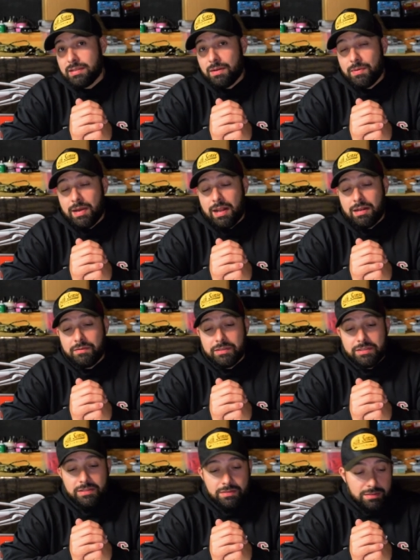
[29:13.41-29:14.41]
I ran out of
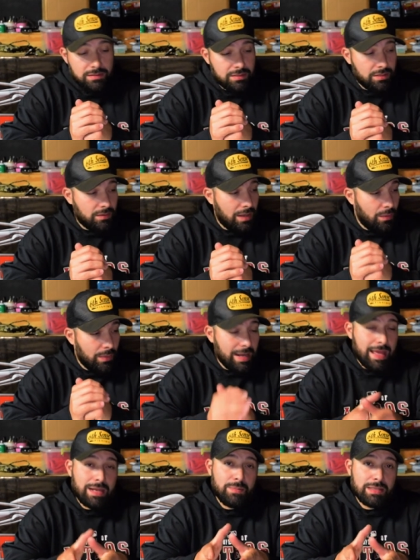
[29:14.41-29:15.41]
excuses. So I went
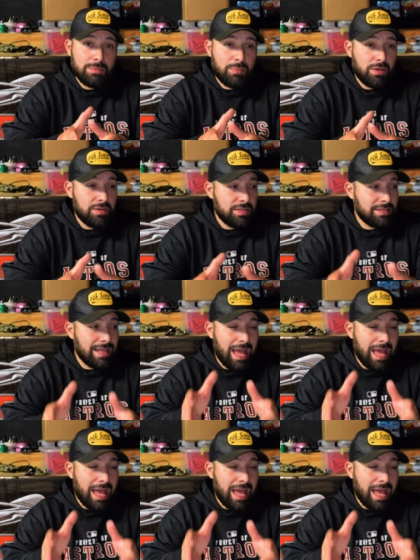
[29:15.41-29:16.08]
ahead and made the purchase.